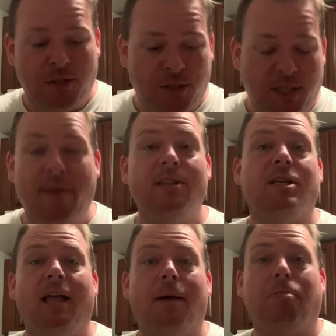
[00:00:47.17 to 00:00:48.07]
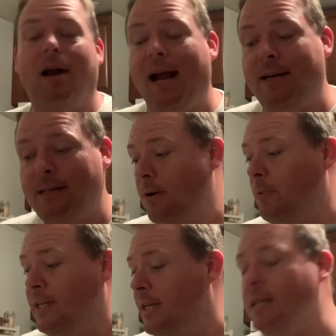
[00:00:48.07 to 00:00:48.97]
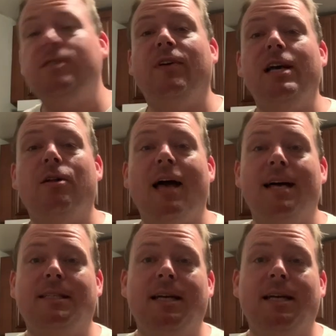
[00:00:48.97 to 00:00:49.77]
the 7 Select brand. We did this video last